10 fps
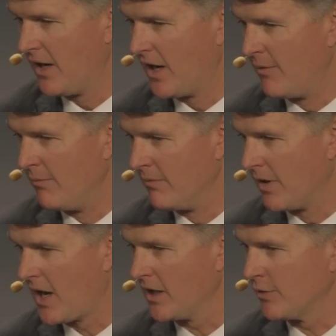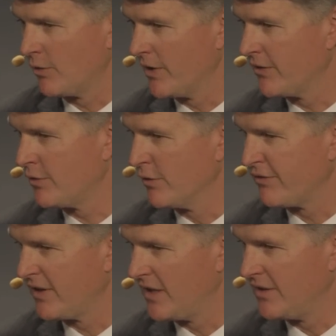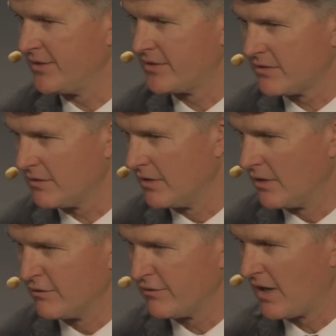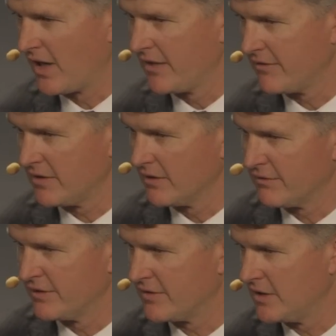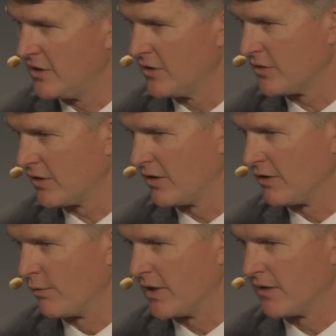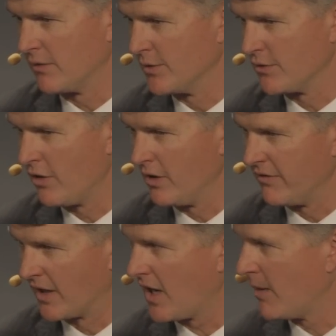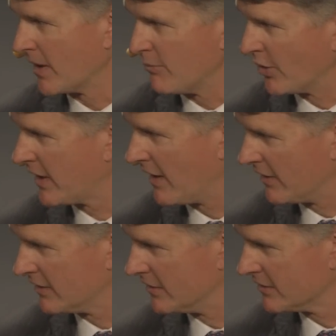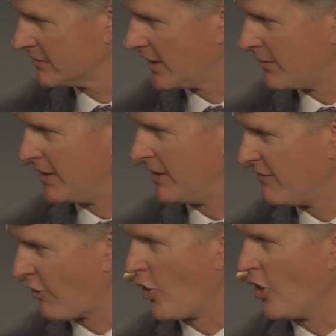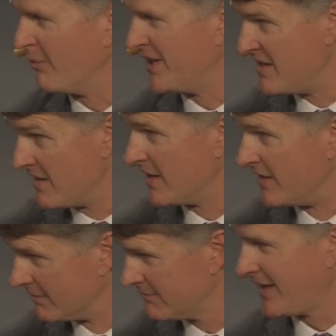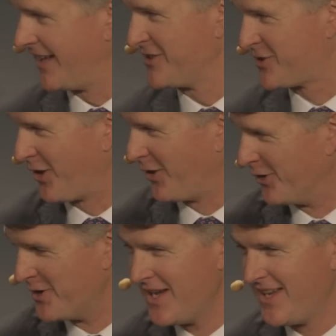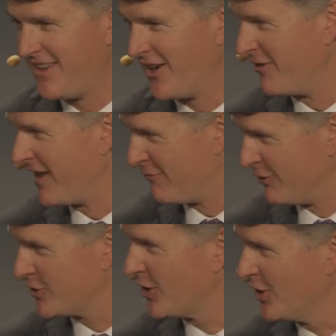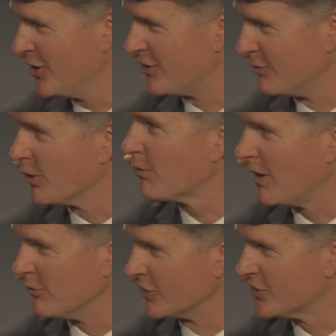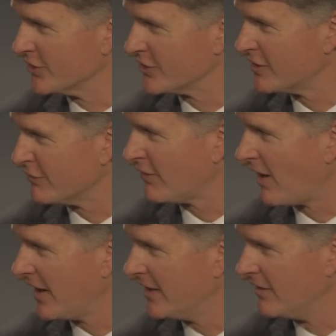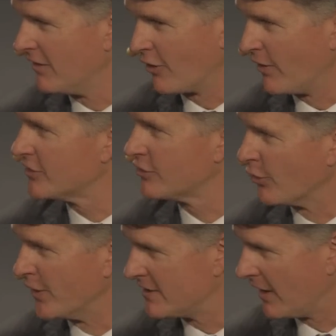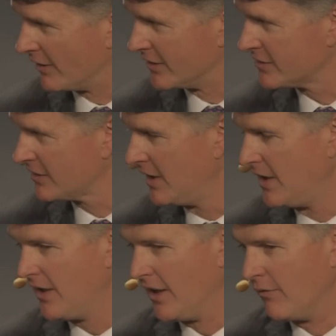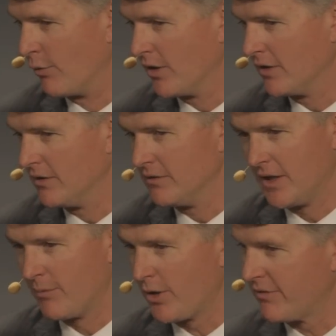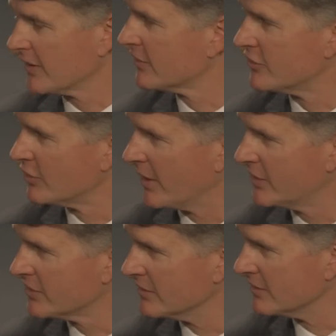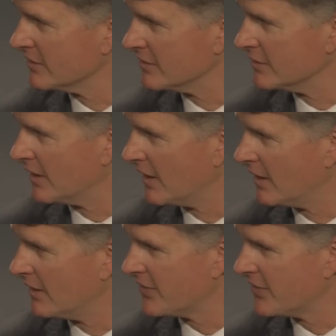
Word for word: Um, Hollywood went through a phase, you know, five to fifteen years ago, where it was all of the comic book characters. I mean, they've all been done, so they're, they've returned to book publishers to find the great storytellers, and we're in a perfect situation to uh,